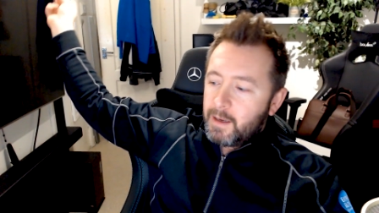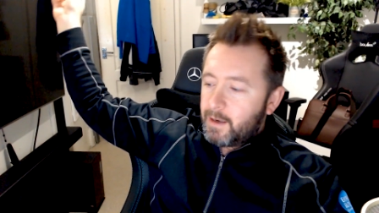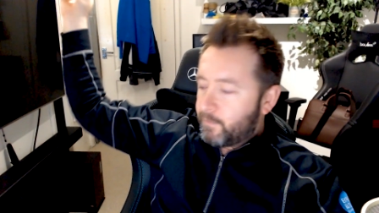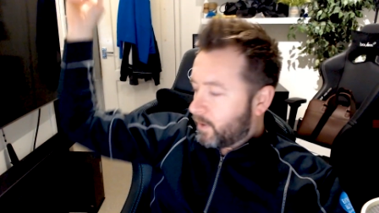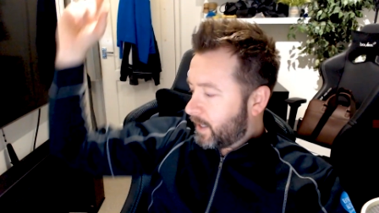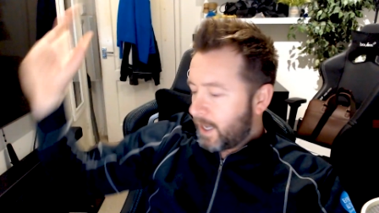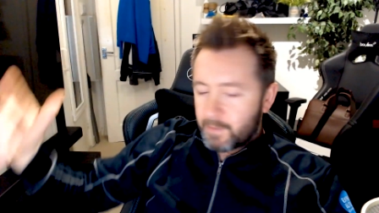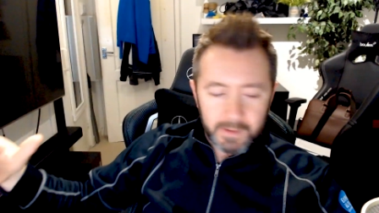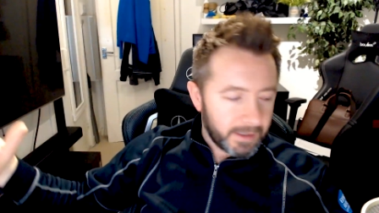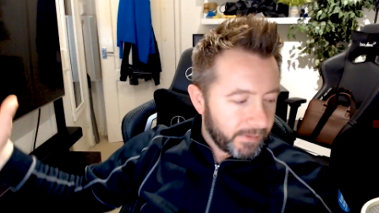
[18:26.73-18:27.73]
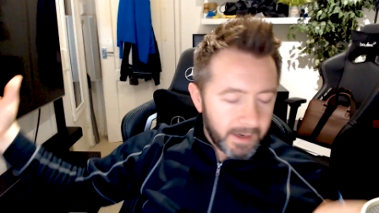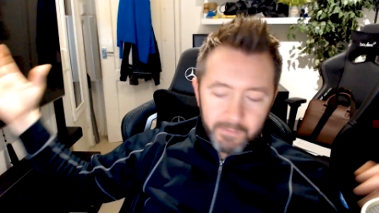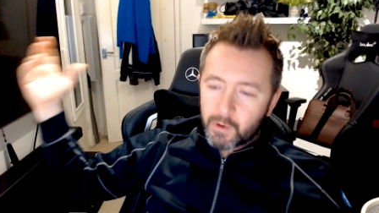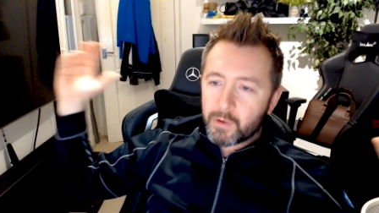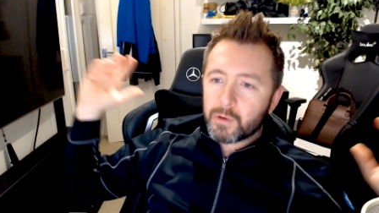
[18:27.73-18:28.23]
I've got cables.
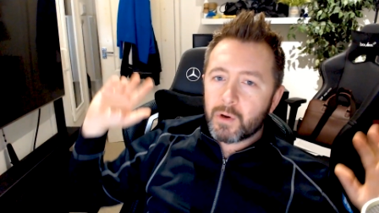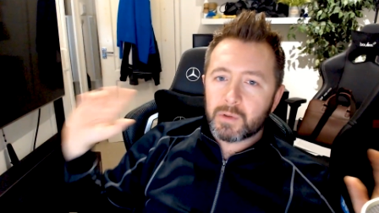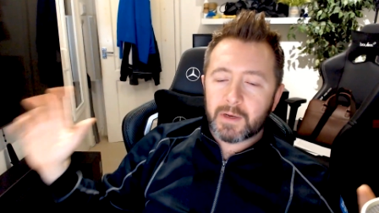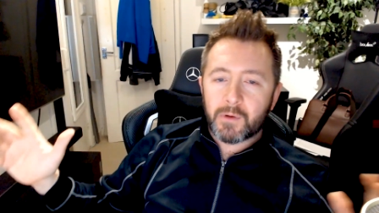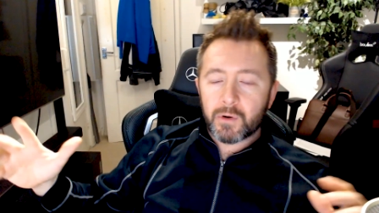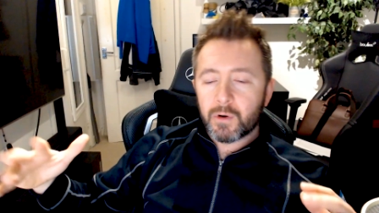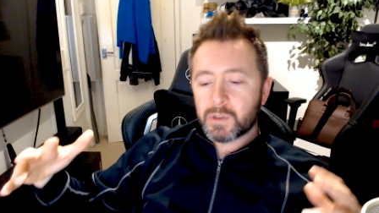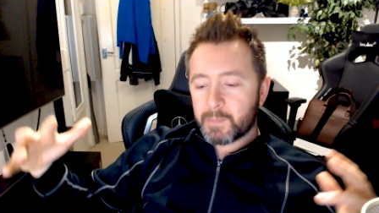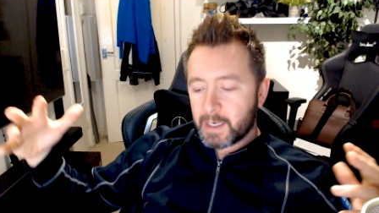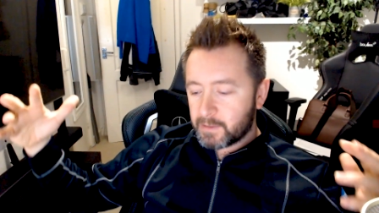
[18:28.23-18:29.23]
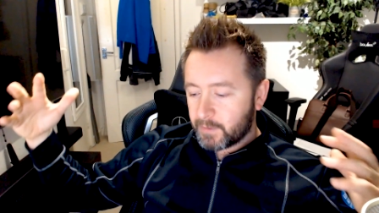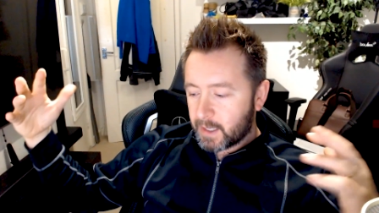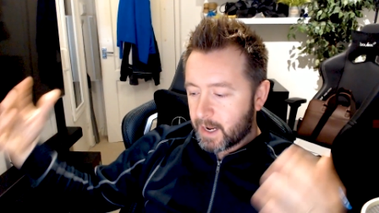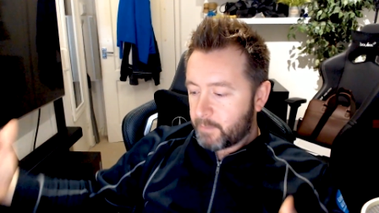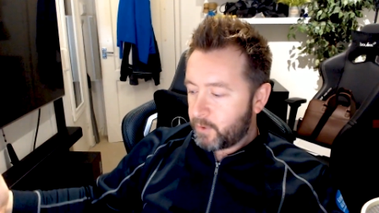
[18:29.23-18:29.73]
I've got no space for
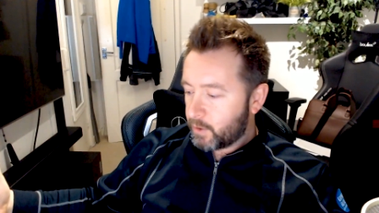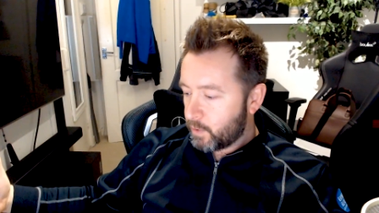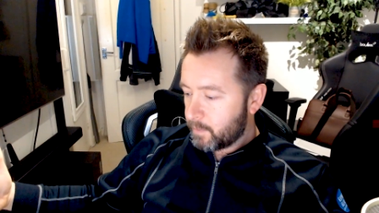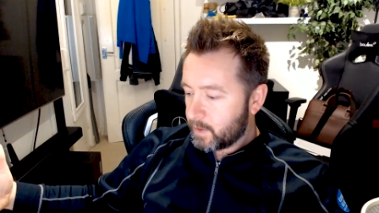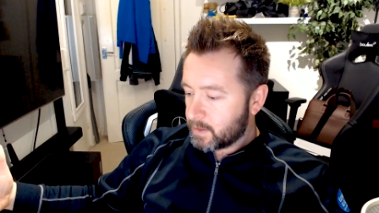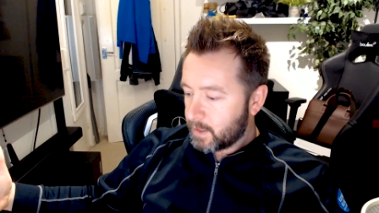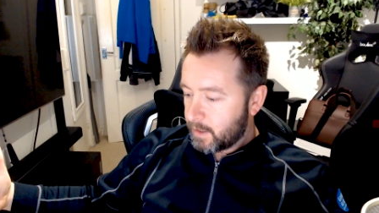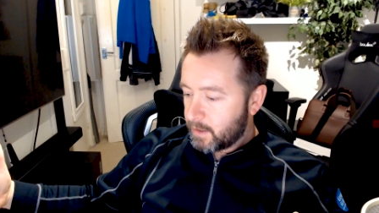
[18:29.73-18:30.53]
camera equipment,